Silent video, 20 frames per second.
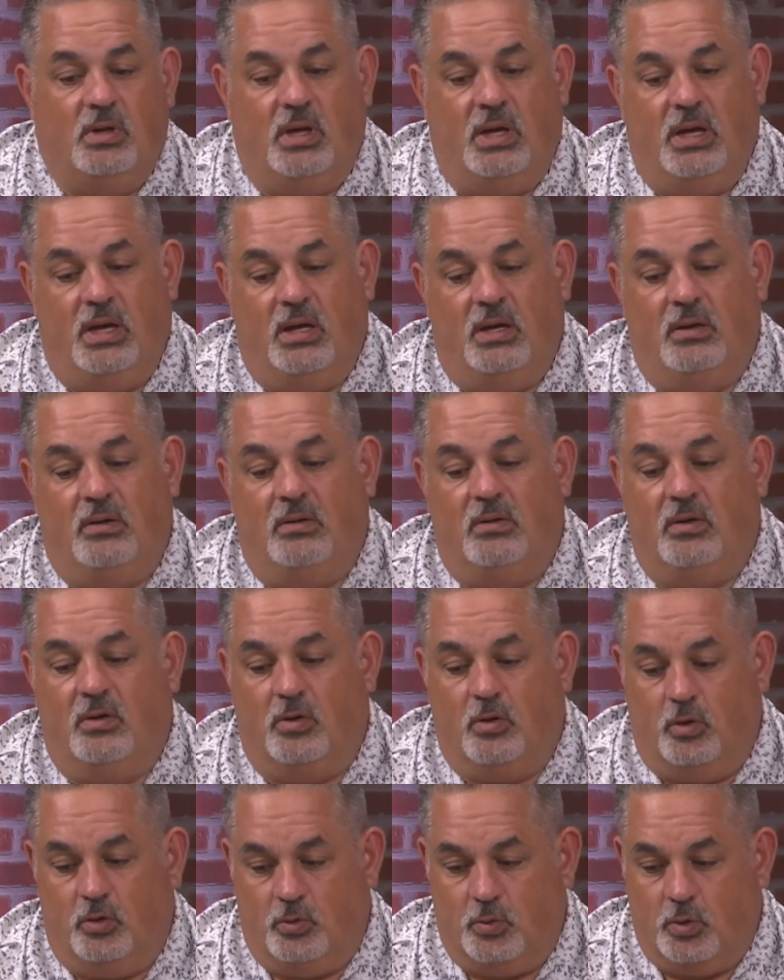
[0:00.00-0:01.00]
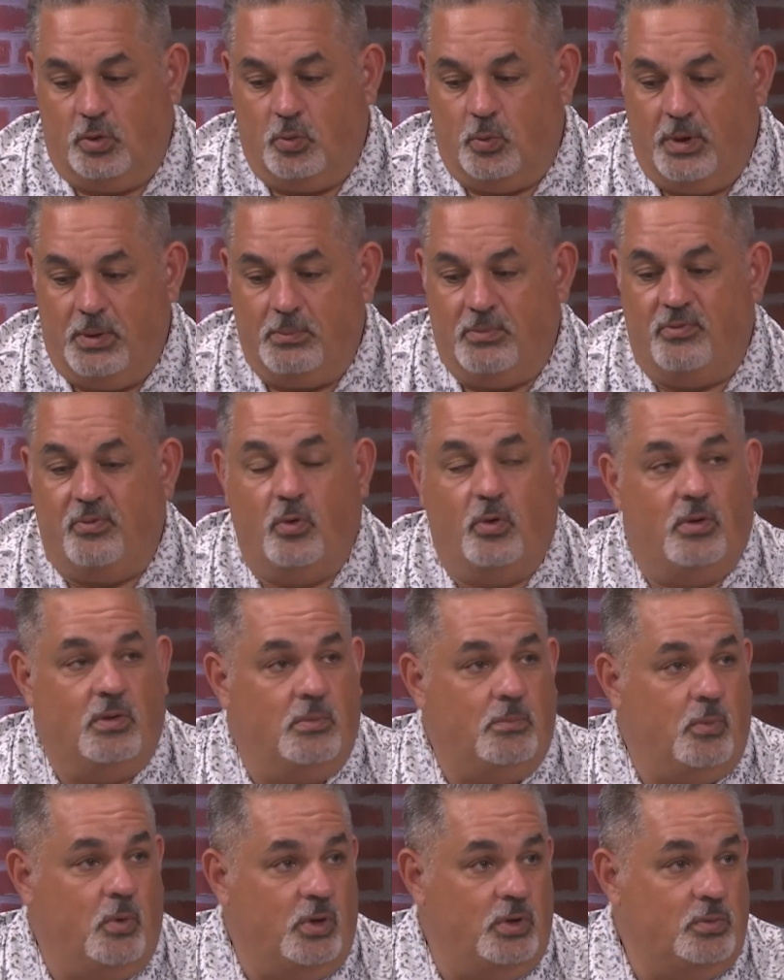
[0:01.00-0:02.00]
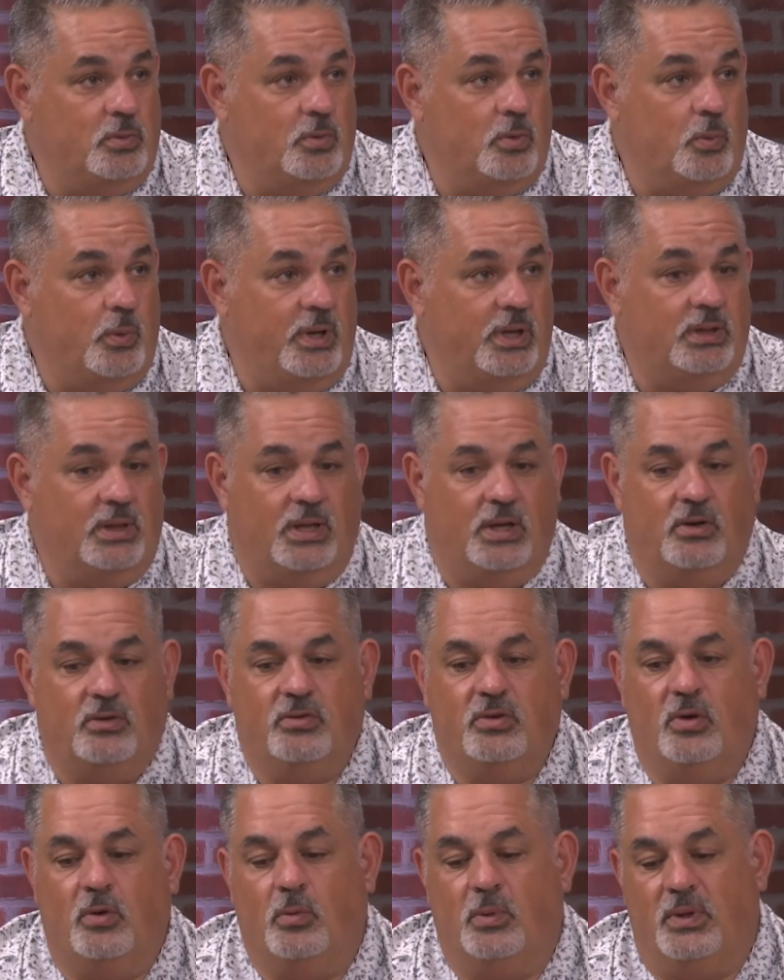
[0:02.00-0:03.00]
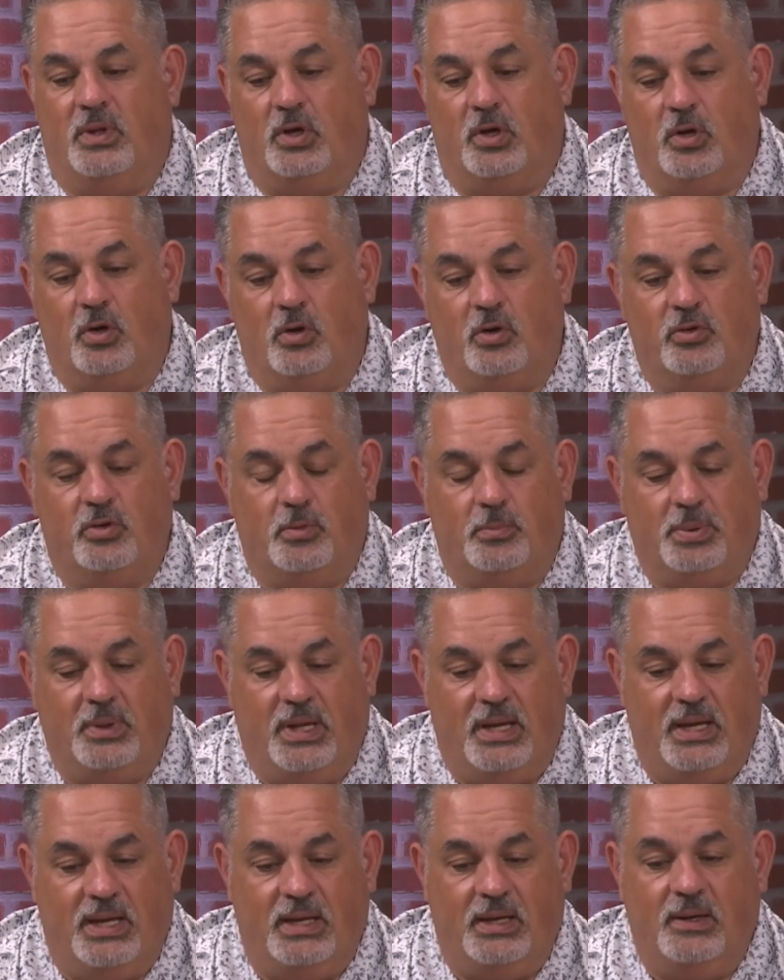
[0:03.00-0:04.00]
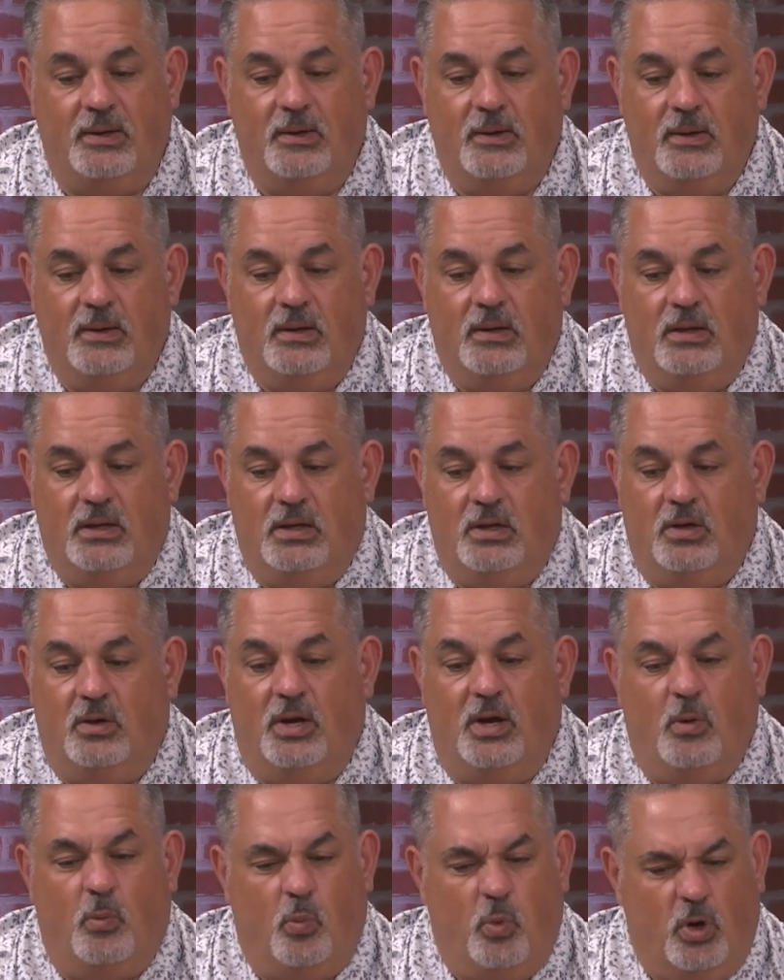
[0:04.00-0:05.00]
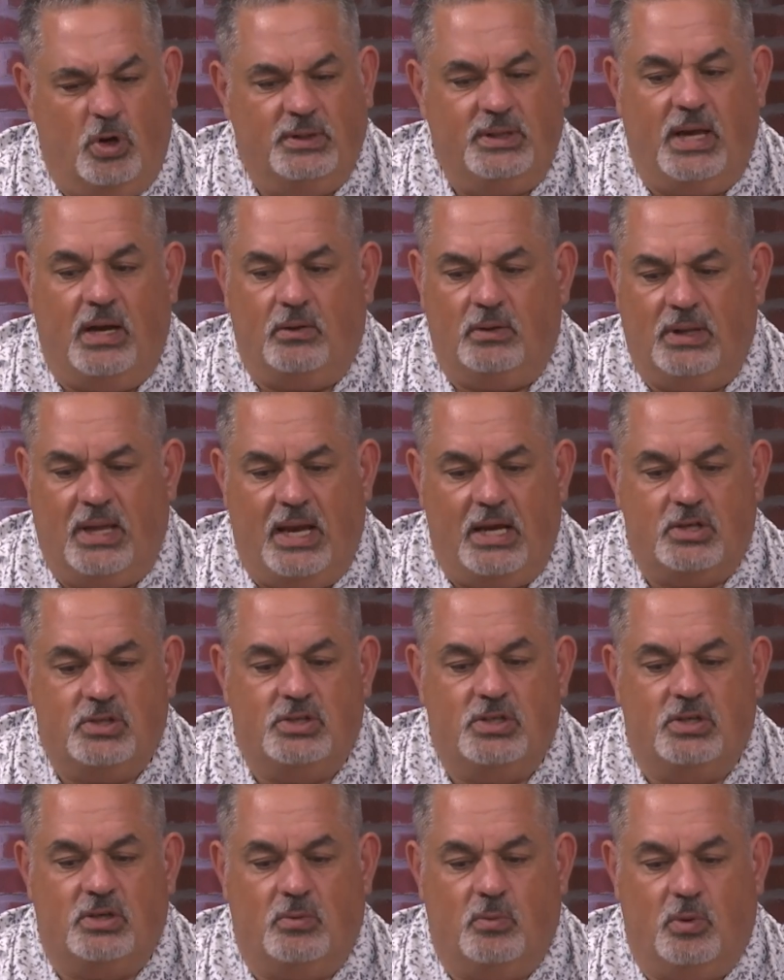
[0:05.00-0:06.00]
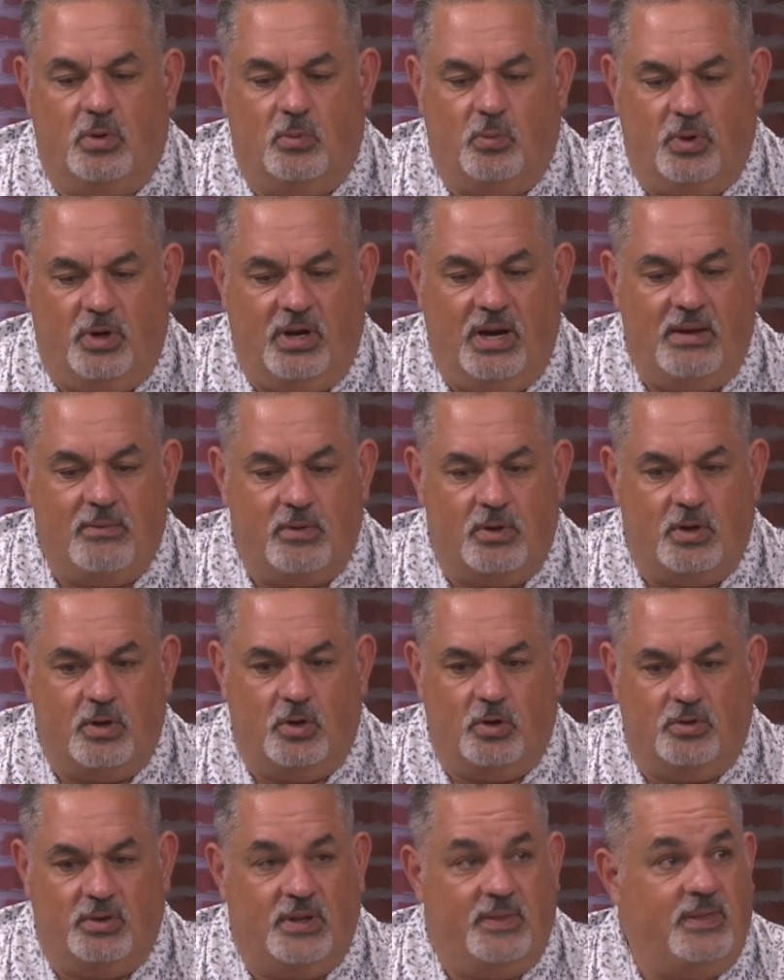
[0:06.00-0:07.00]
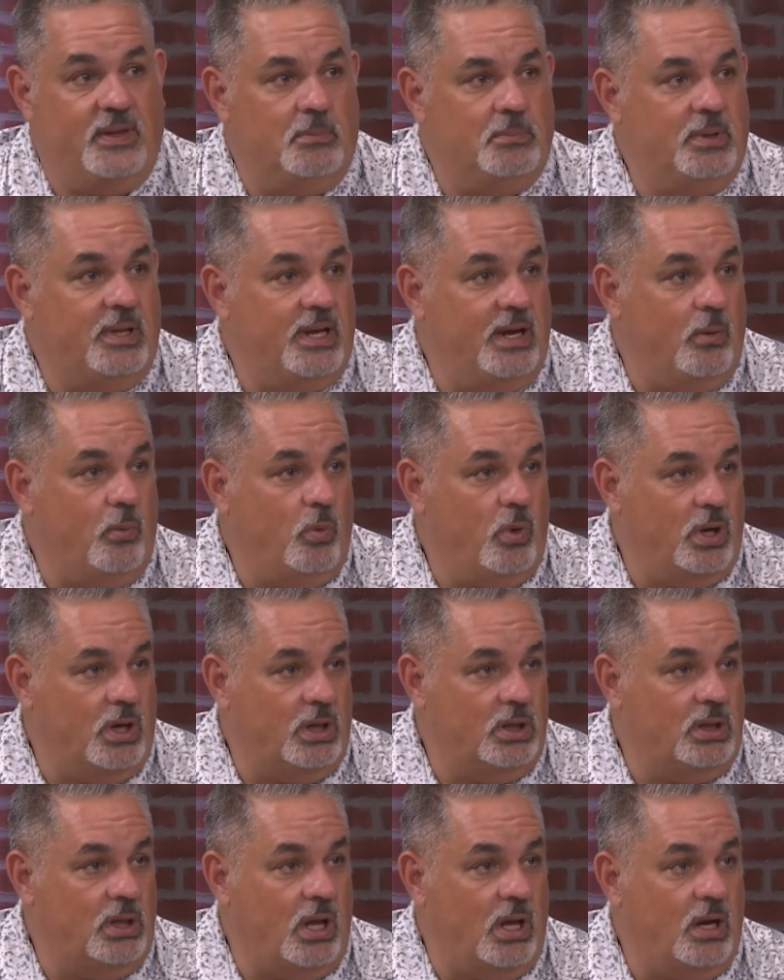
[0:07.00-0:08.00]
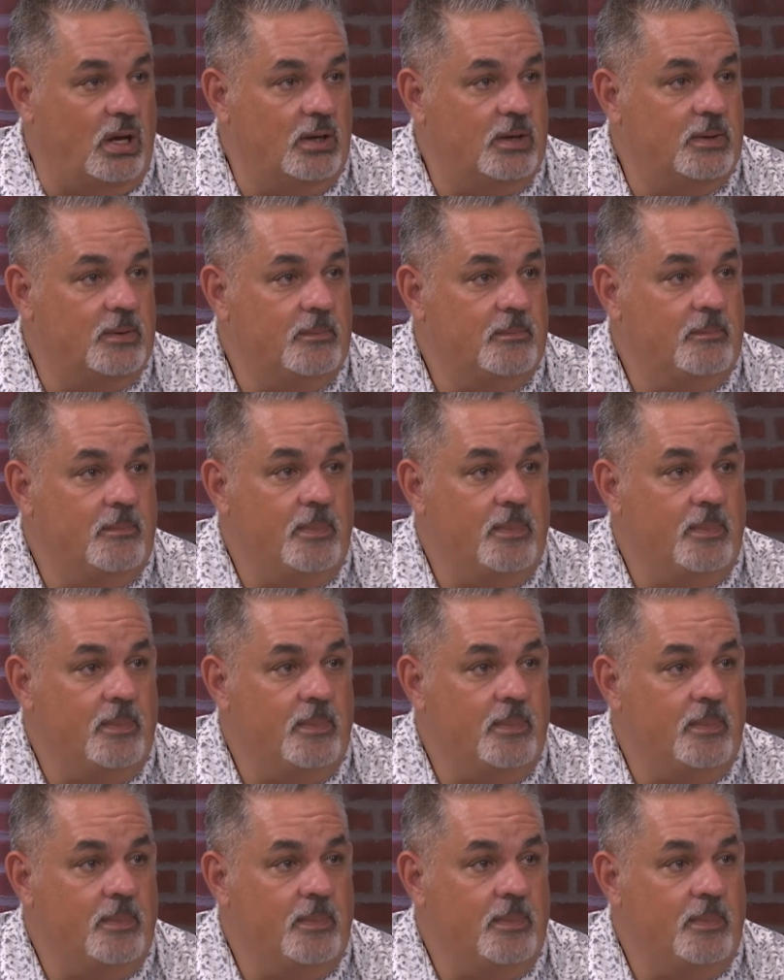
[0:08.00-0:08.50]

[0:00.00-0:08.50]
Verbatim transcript: And the girls were a week before, and the boys were a week later. So when the girls are playing, you know, it worked out last year where Winter Haven girls I think played at one o'clock,